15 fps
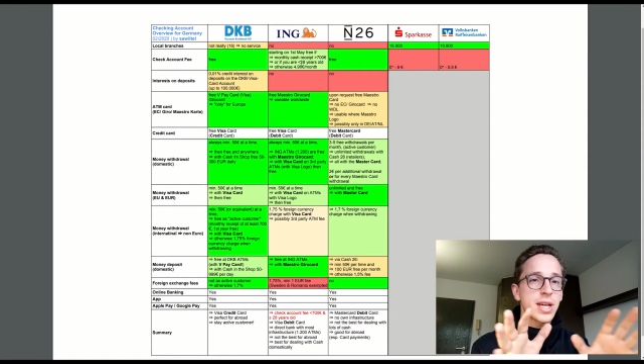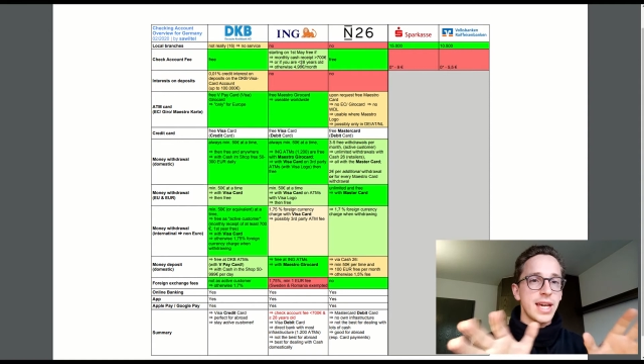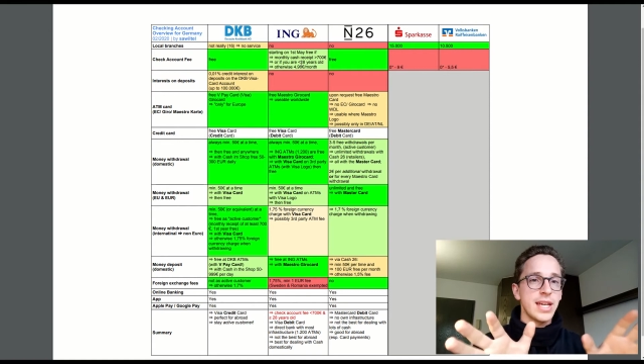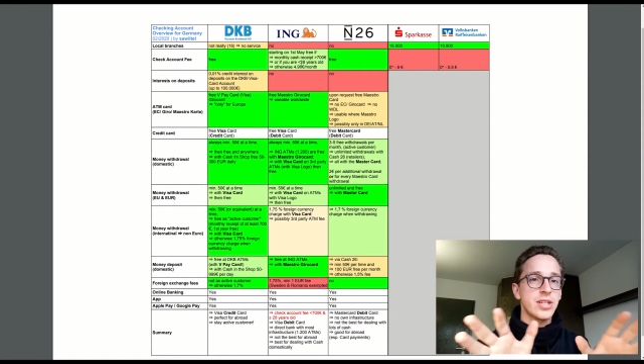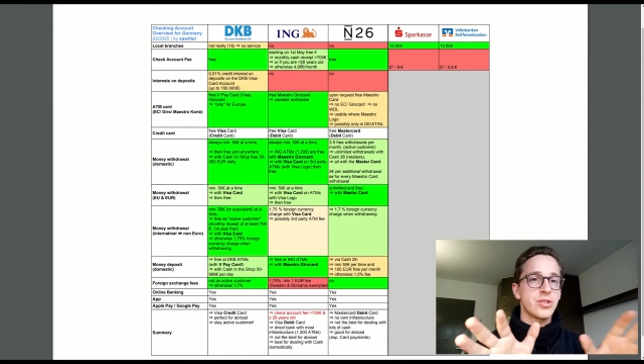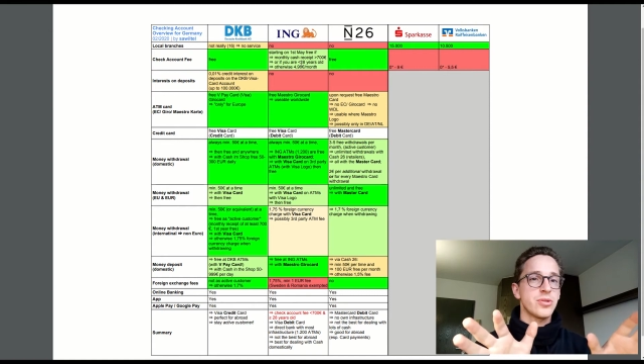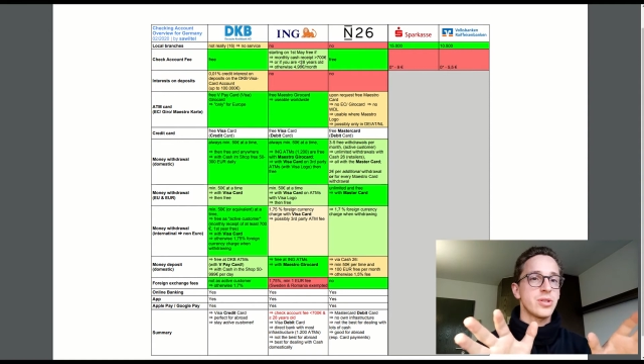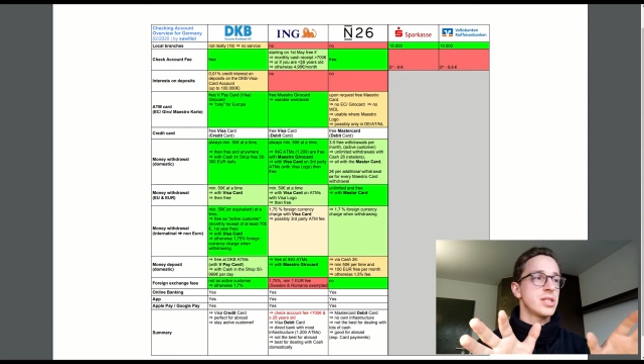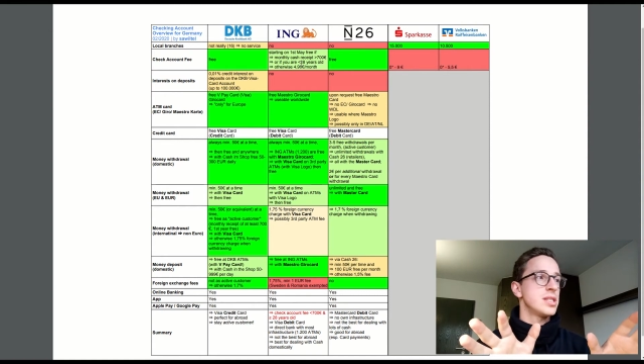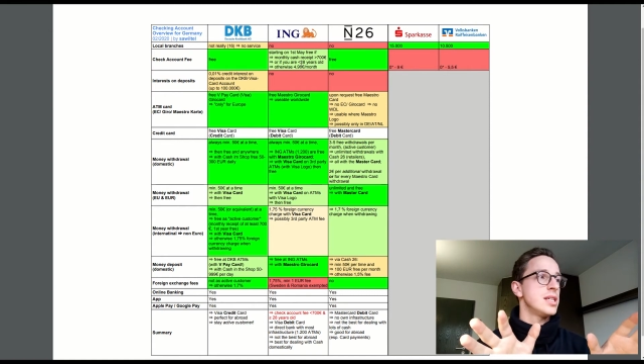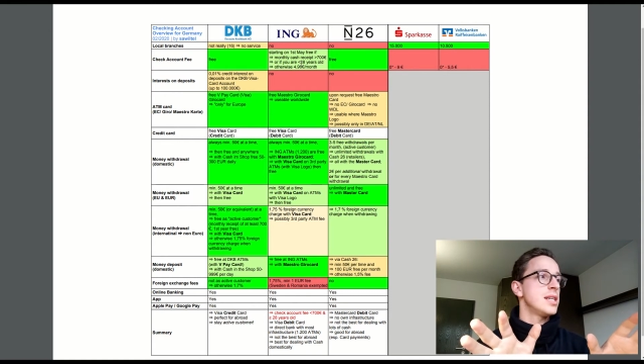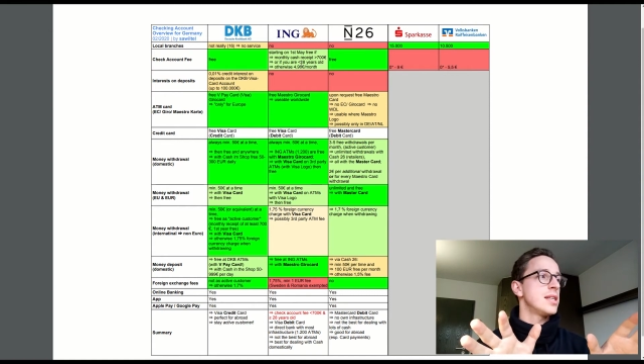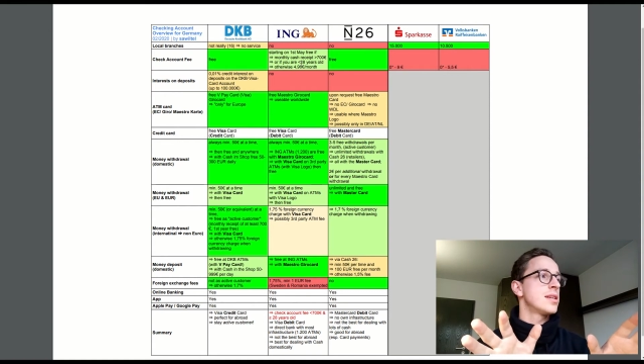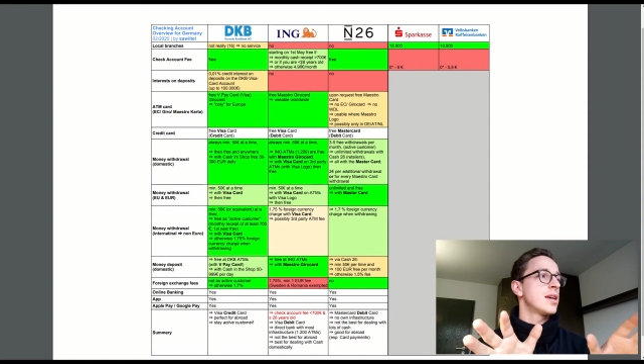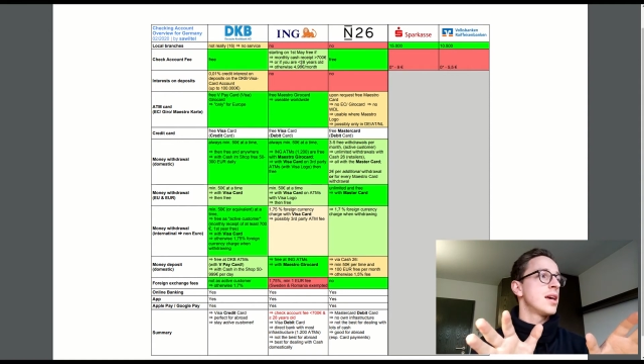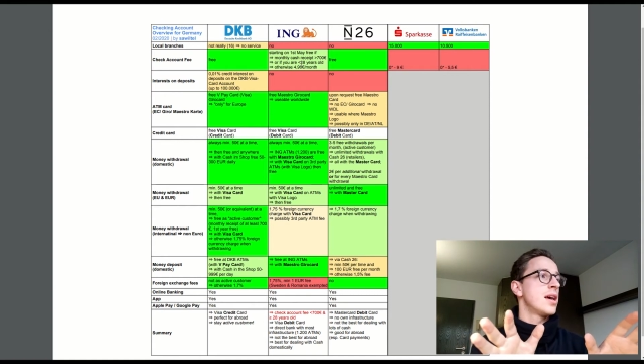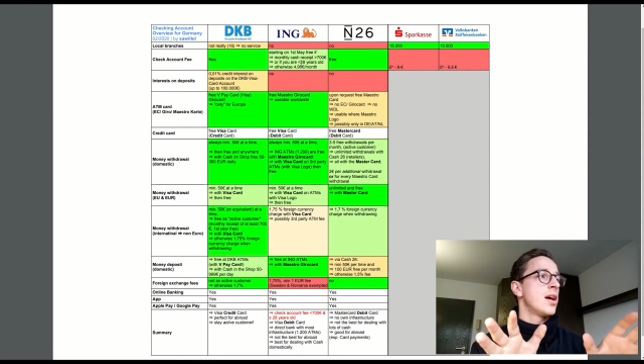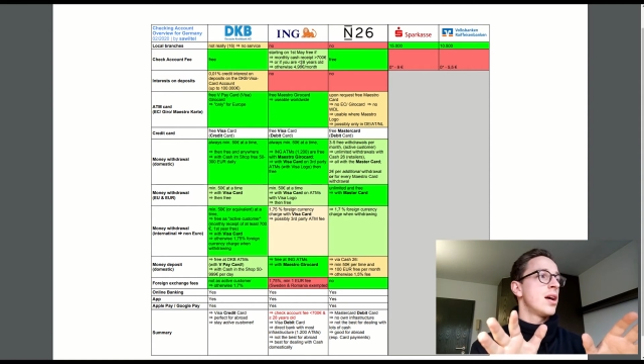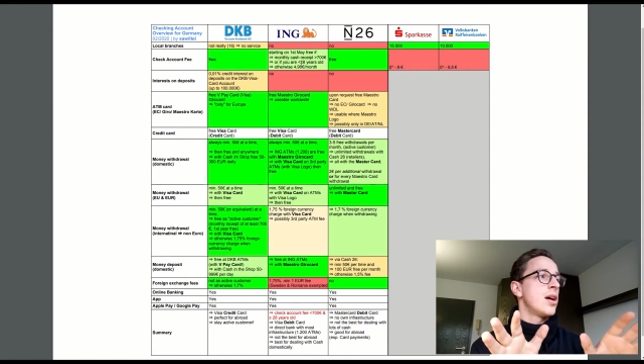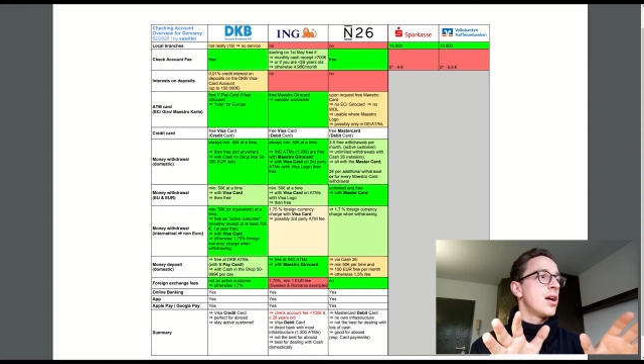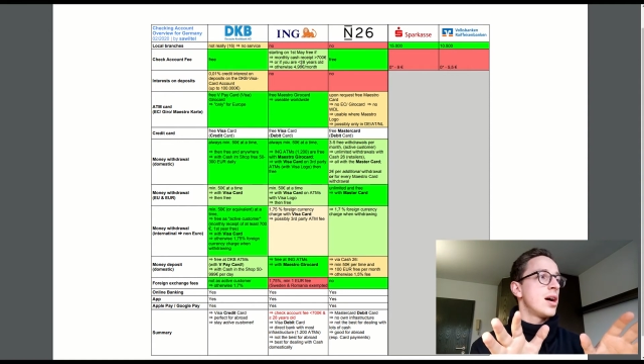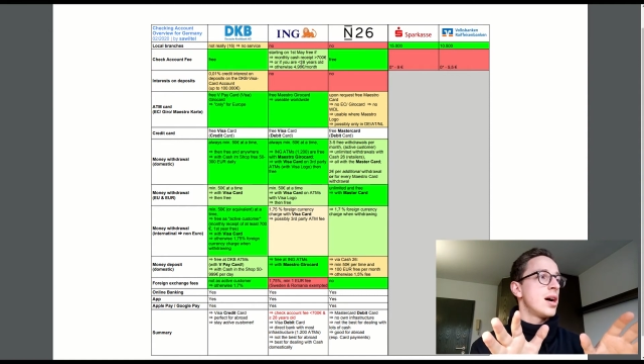cash receipt
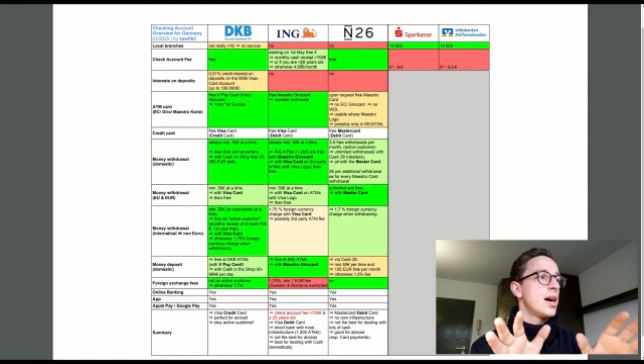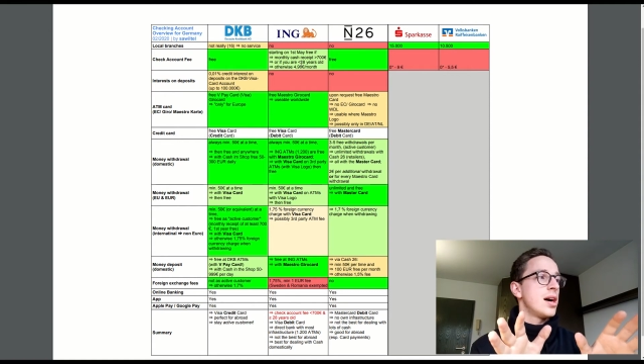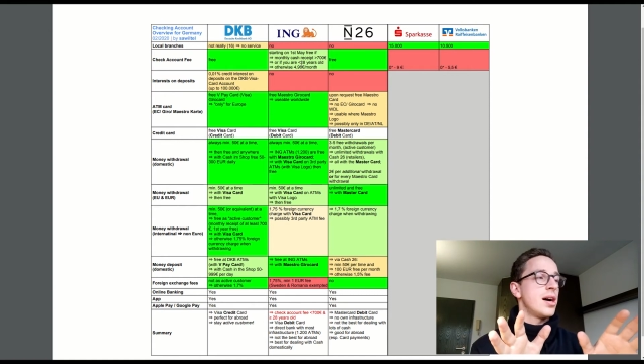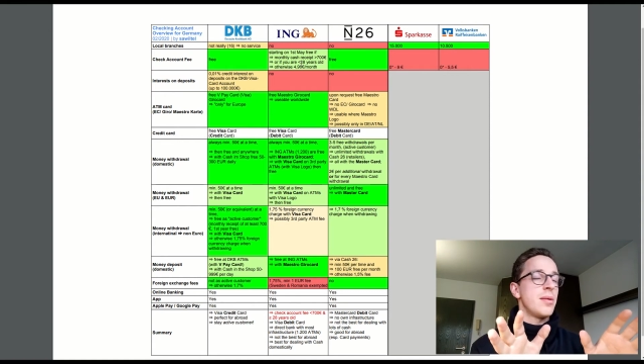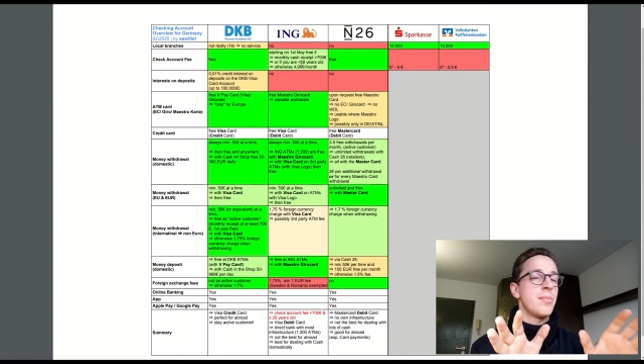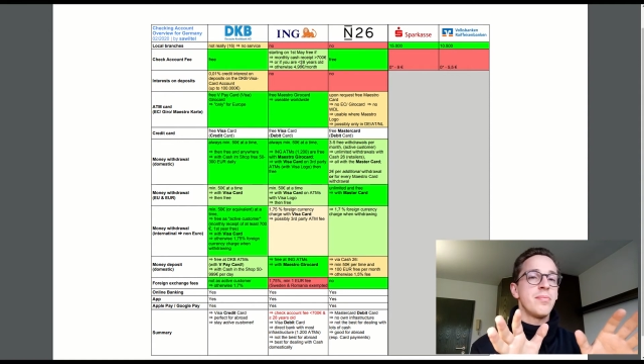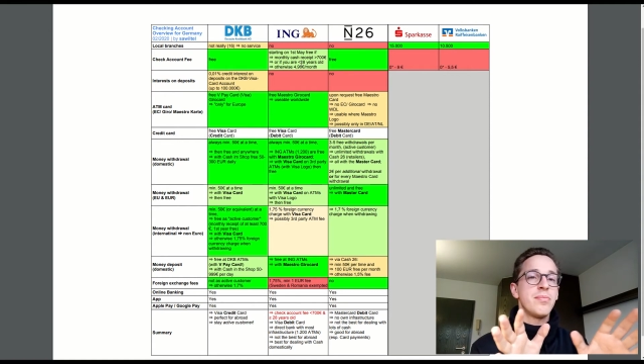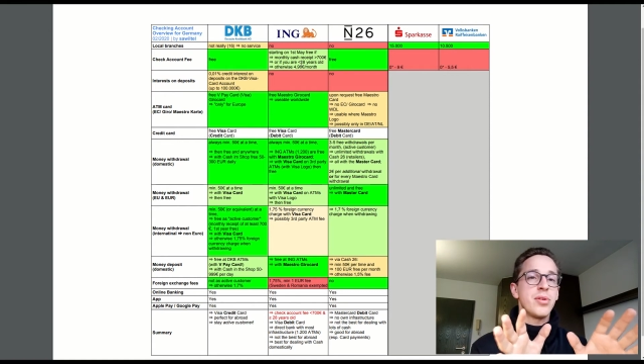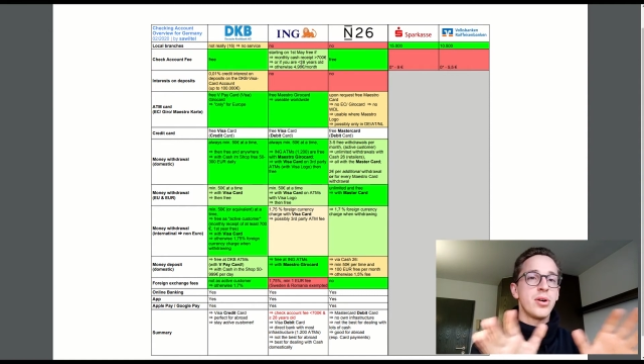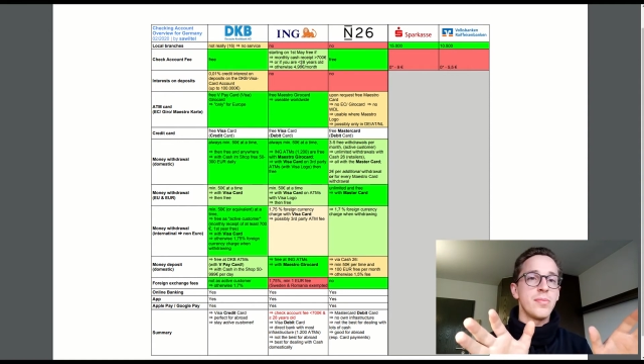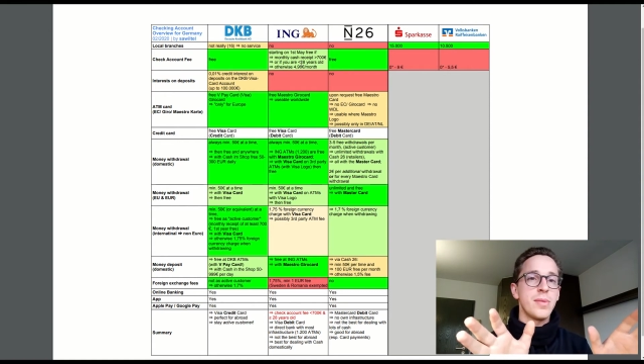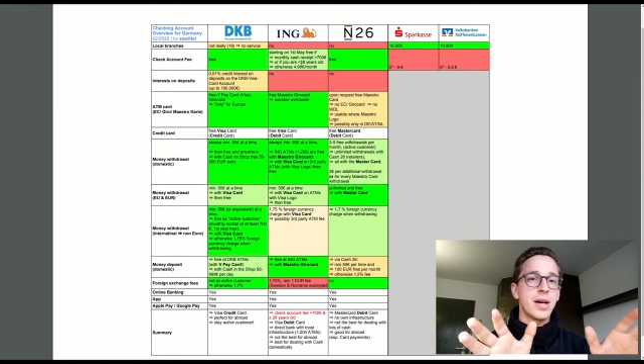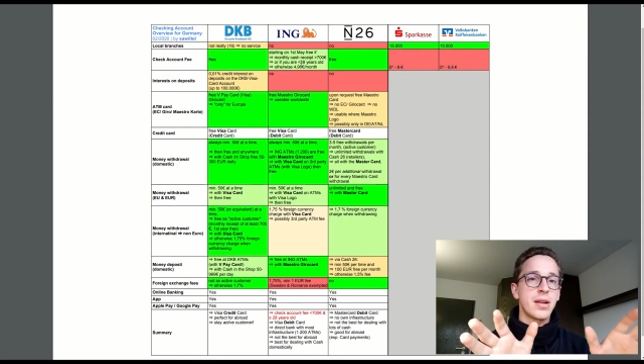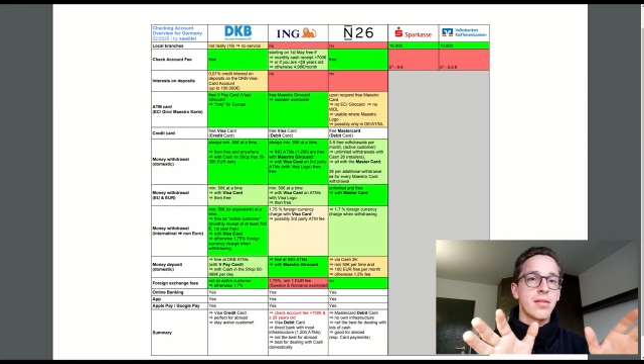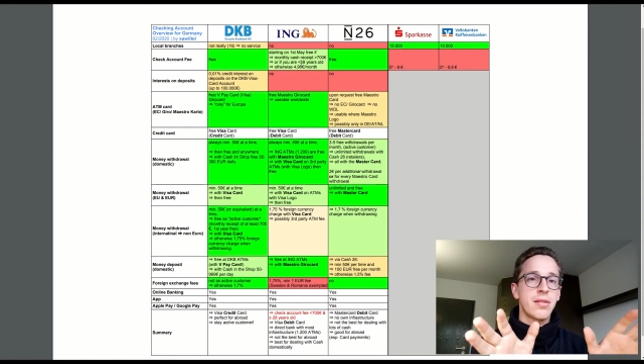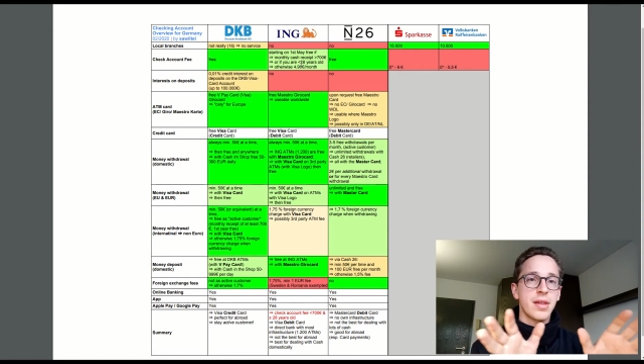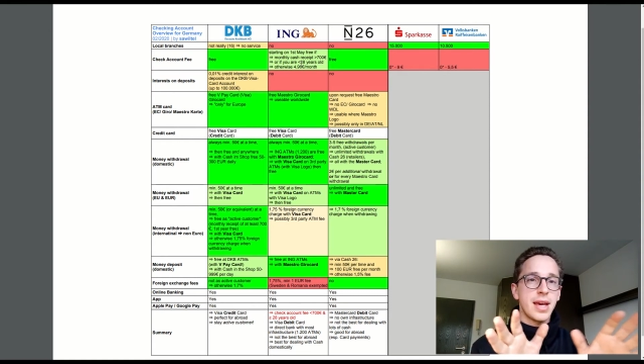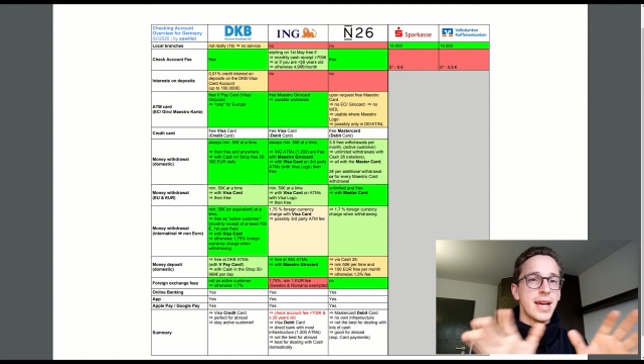per month